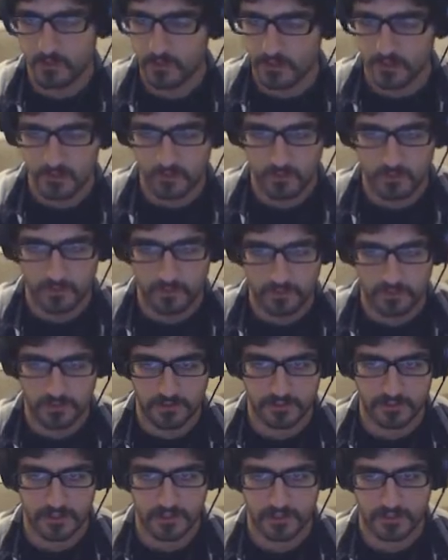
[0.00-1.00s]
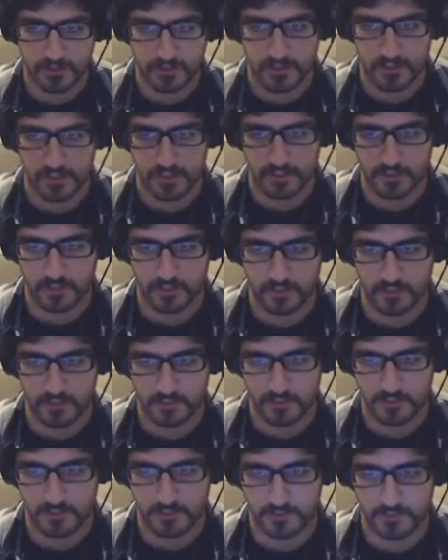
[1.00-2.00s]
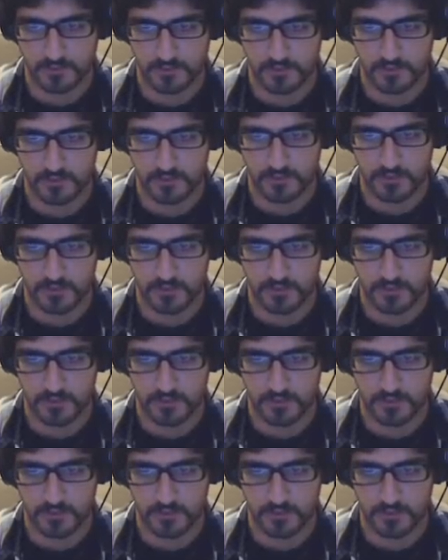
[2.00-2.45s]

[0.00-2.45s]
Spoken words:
What was I talking about? Gosh darn it,